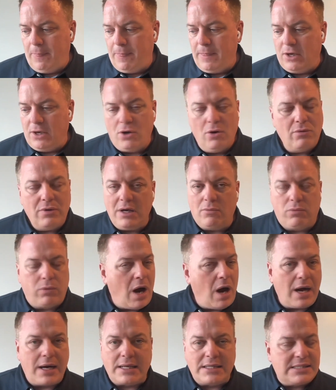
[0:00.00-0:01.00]
you don't need
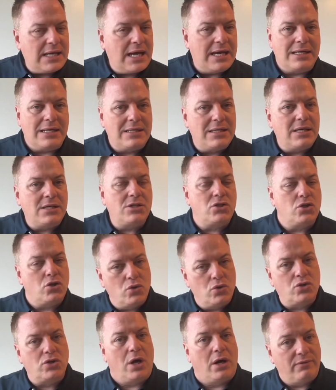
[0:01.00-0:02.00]
rocket scientists
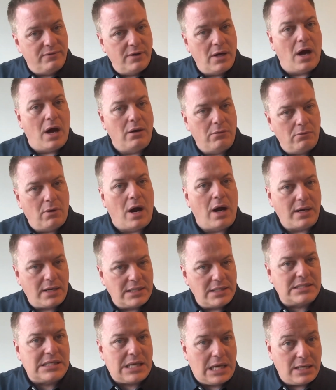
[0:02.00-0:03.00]
to solve
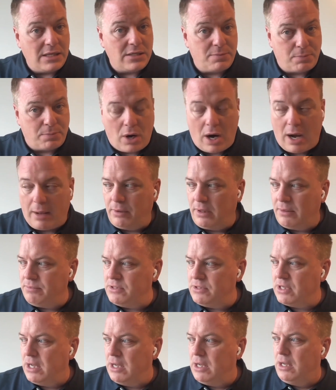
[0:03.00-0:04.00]
non-rocket science
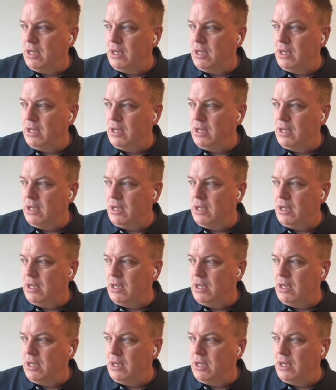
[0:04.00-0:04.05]
problems.